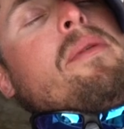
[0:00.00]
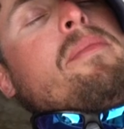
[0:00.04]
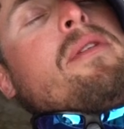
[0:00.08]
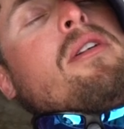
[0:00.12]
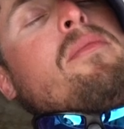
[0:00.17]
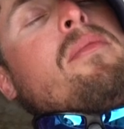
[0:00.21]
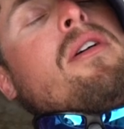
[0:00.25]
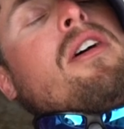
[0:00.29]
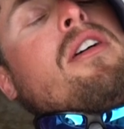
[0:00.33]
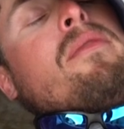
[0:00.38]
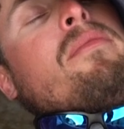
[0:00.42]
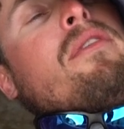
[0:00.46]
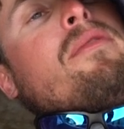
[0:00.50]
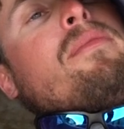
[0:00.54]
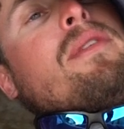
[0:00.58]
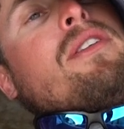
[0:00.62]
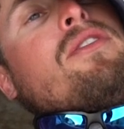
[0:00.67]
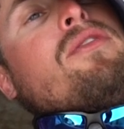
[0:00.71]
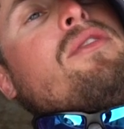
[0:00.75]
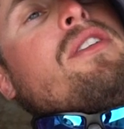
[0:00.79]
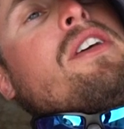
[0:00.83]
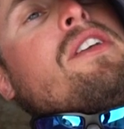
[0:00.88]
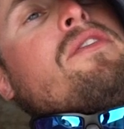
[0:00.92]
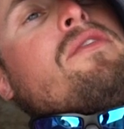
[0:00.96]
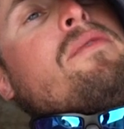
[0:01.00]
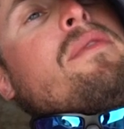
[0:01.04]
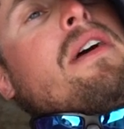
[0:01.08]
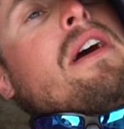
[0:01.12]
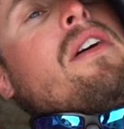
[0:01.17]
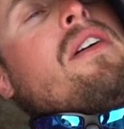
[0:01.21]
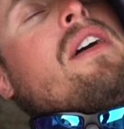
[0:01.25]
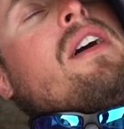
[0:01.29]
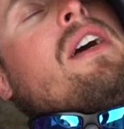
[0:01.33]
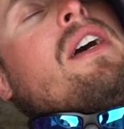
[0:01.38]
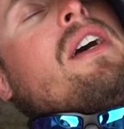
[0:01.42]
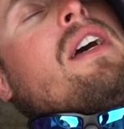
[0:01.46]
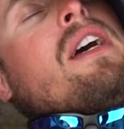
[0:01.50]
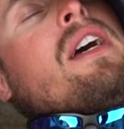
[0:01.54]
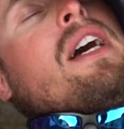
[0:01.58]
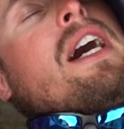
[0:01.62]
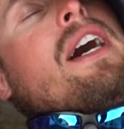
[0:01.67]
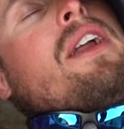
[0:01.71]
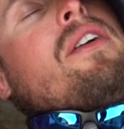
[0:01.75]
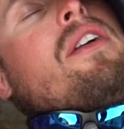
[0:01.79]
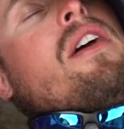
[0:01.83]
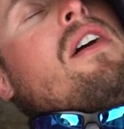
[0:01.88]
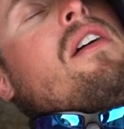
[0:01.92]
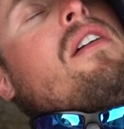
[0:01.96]
not be tomorrow, maybe two days from now.
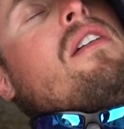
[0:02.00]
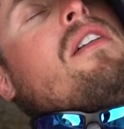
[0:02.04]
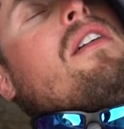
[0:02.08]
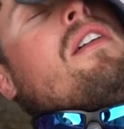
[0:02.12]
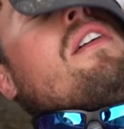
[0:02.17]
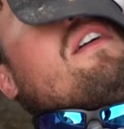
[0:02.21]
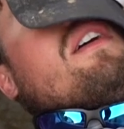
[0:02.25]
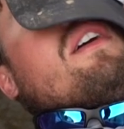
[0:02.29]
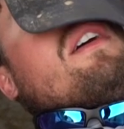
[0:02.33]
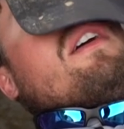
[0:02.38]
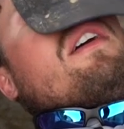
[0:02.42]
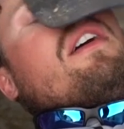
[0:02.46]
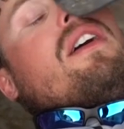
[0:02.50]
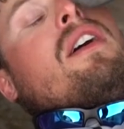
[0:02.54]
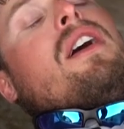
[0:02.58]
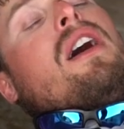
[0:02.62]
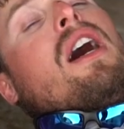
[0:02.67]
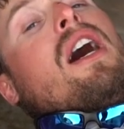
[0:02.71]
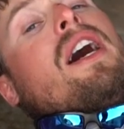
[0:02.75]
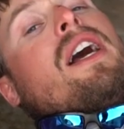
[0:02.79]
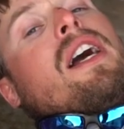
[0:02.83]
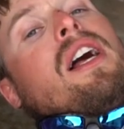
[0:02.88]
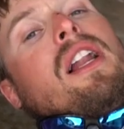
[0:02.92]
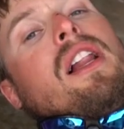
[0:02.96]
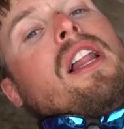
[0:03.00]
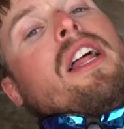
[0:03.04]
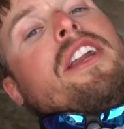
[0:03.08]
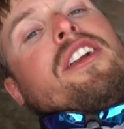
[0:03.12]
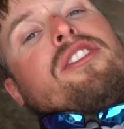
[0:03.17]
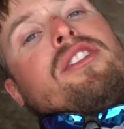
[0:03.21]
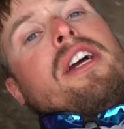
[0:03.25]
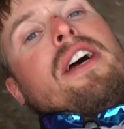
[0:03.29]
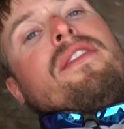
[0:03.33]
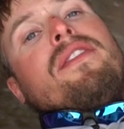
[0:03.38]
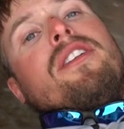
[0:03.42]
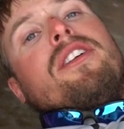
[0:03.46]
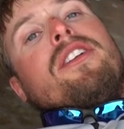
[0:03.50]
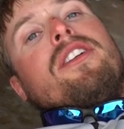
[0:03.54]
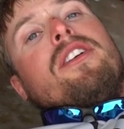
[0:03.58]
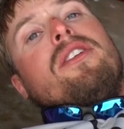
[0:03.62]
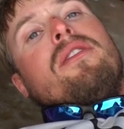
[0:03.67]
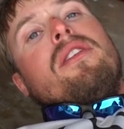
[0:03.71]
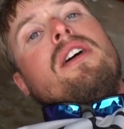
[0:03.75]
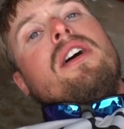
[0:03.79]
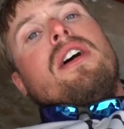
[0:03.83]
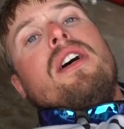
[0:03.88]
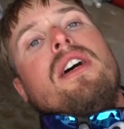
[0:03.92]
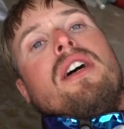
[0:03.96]
I don't know. I got a lot of traveling to
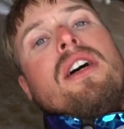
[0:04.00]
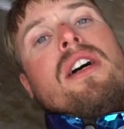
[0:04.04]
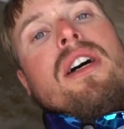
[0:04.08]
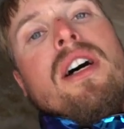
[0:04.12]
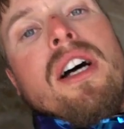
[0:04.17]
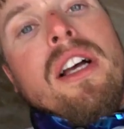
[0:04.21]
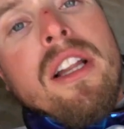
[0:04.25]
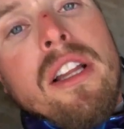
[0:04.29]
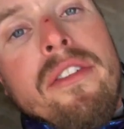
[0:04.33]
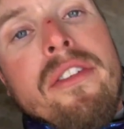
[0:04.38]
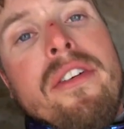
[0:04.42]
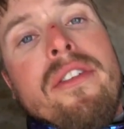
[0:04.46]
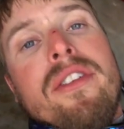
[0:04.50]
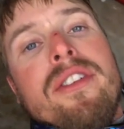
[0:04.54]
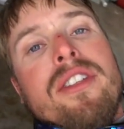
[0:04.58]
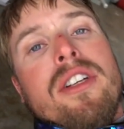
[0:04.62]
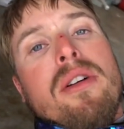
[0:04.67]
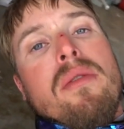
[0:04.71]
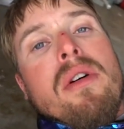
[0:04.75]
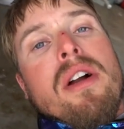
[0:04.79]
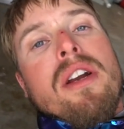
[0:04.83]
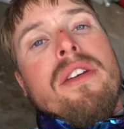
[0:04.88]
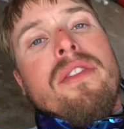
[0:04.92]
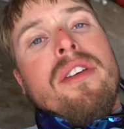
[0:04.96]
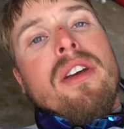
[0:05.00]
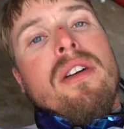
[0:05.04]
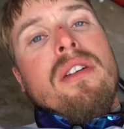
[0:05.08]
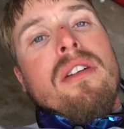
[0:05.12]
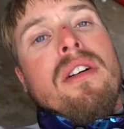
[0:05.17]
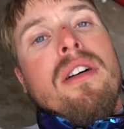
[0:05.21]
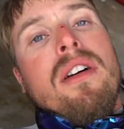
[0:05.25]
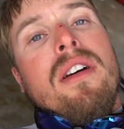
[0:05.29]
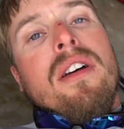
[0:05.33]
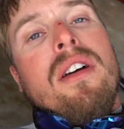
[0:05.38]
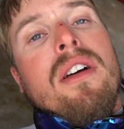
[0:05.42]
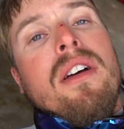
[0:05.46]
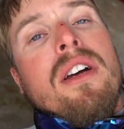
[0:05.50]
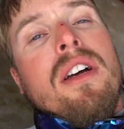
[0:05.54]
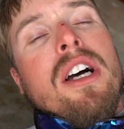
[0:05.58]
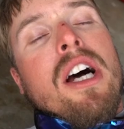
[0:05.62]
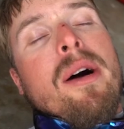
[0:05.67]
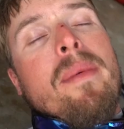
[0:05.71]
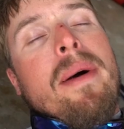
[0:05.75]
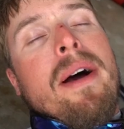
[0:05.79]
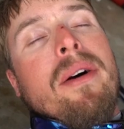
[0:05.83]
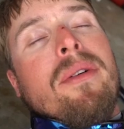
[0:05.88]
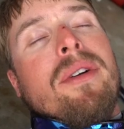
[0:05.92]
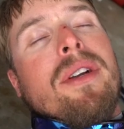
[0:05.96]
do. I love every single one of you.
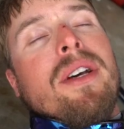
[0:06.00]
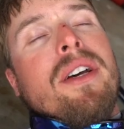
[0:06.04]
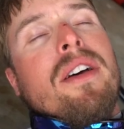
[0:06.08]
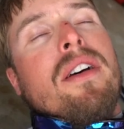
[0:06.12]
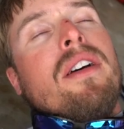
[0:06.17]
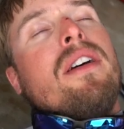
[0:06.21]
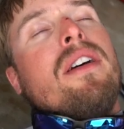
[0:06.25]
I'm out.